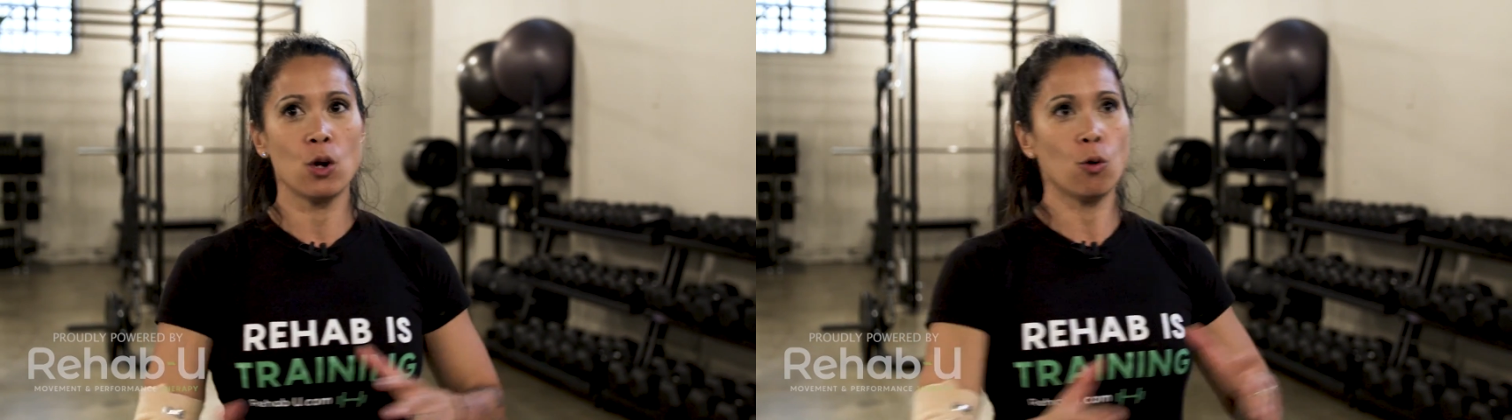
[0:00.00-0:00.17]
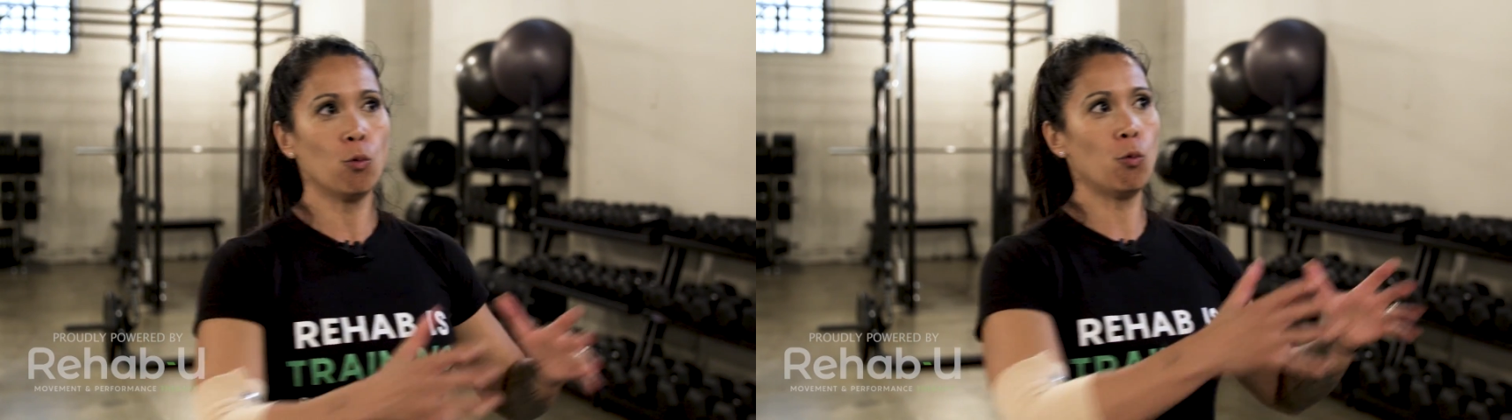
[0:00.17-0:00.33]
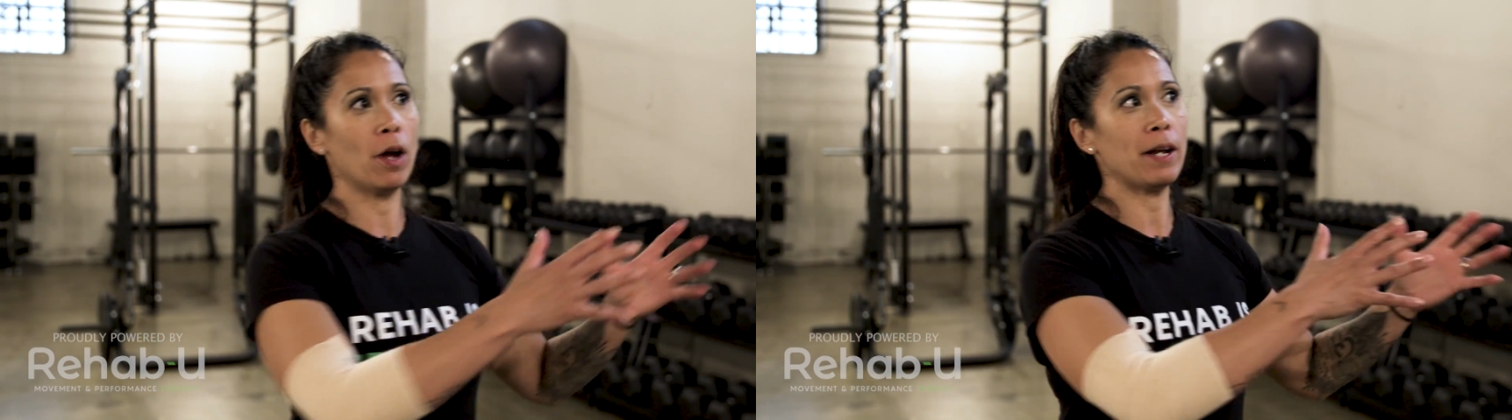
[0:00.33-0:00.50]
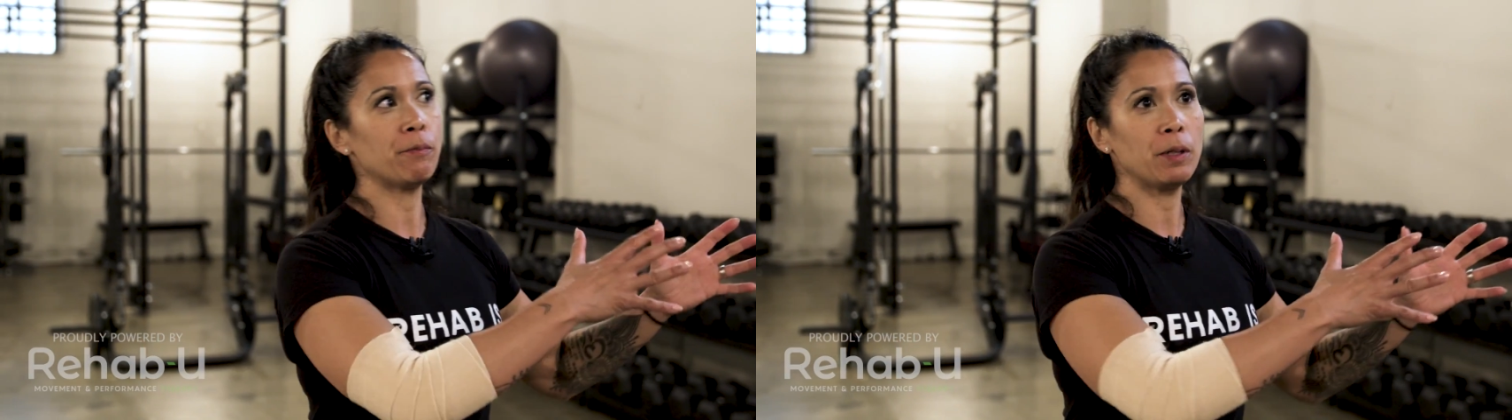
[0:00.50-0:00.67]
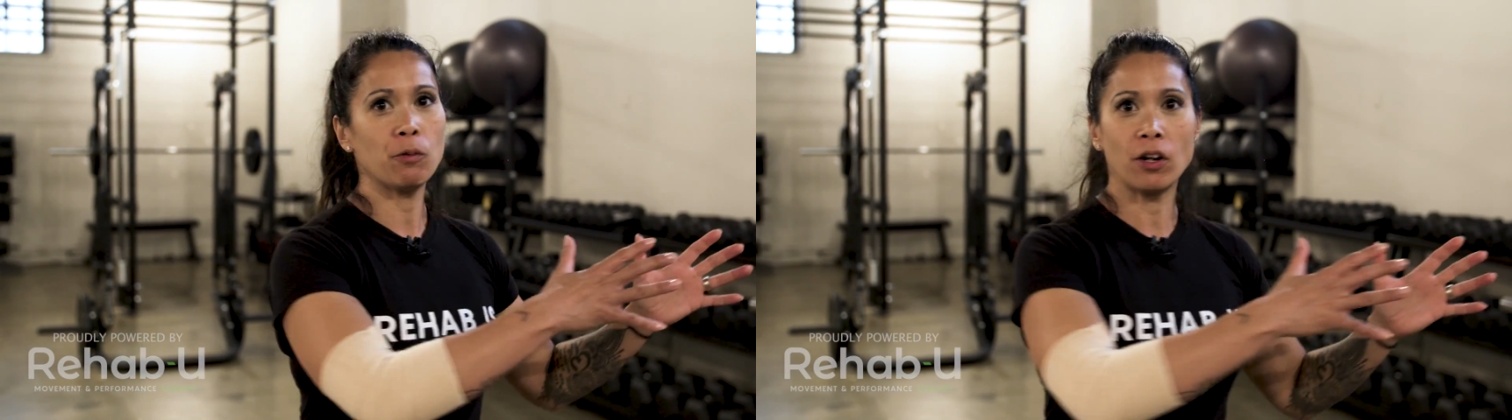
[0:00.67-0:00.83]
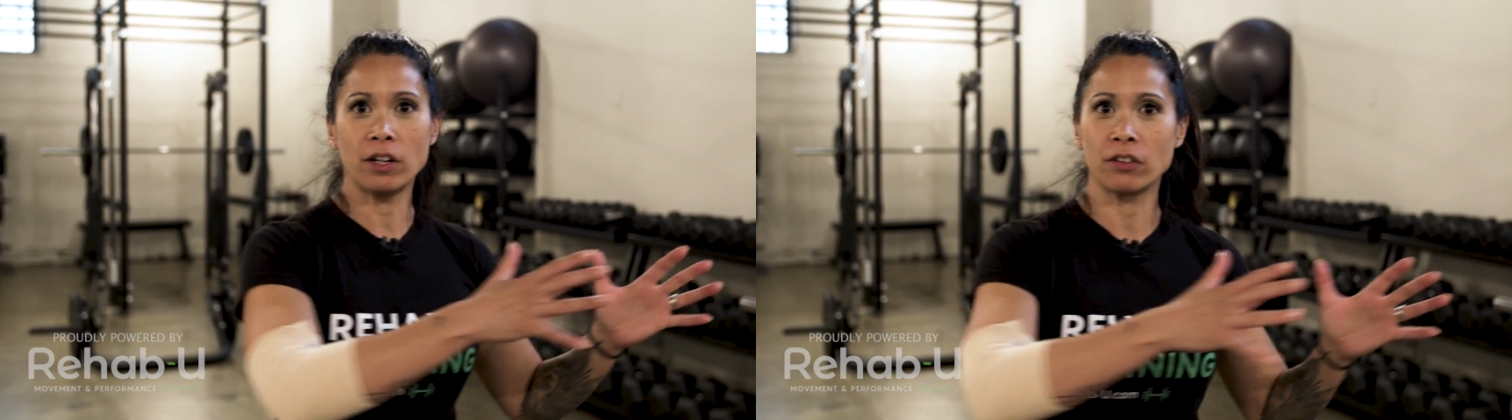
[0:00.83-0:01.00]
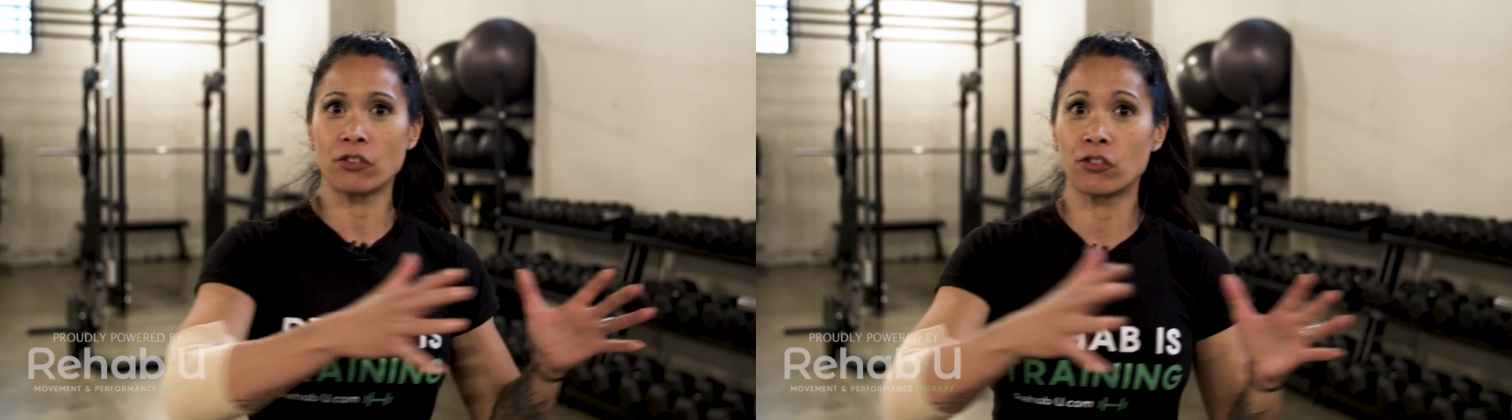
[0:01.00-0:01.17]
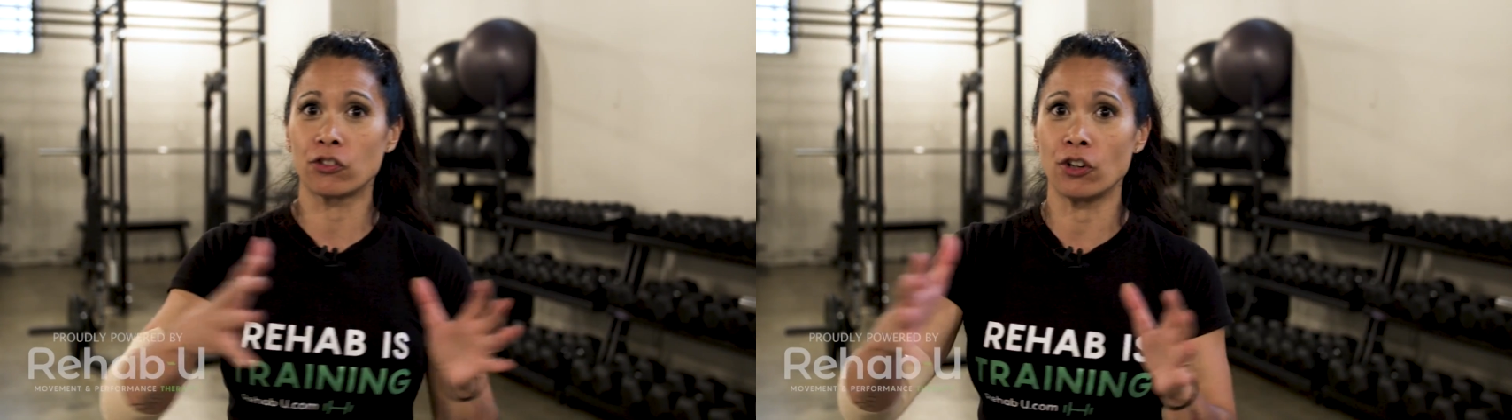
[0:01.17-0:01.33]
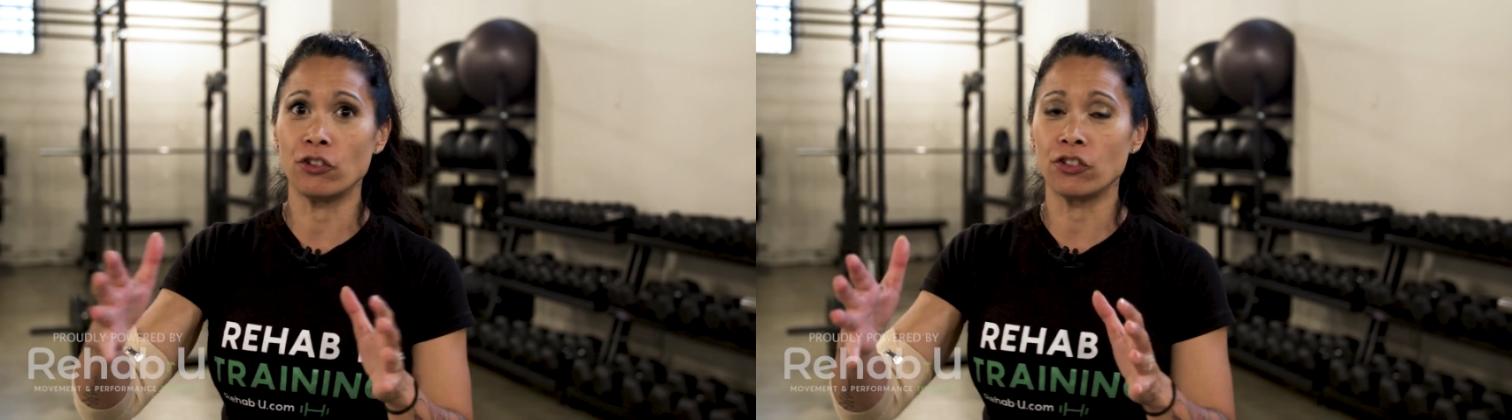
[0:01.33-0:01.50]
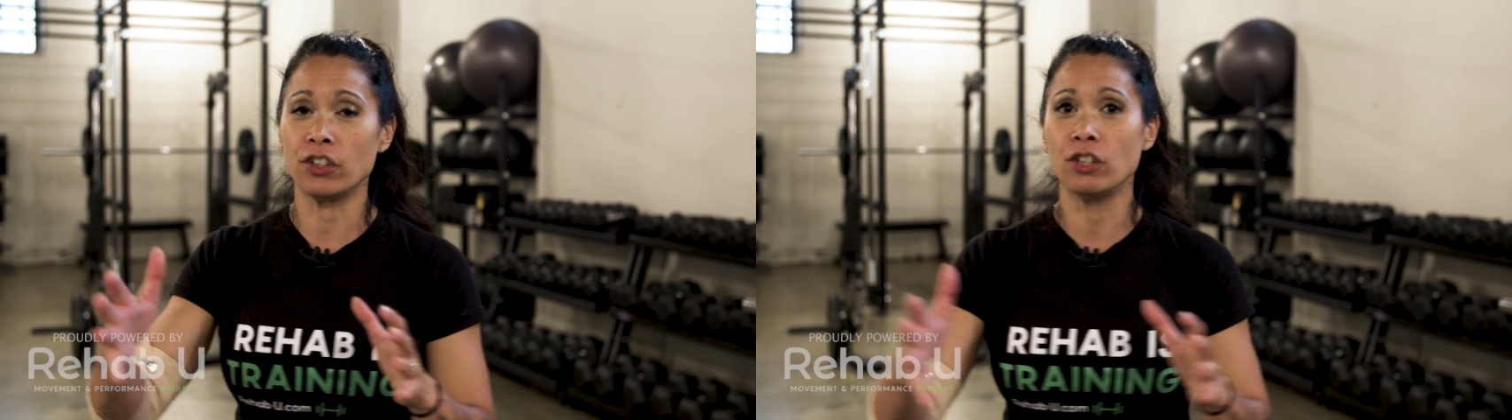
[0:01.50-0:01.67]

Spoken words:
when we want to start to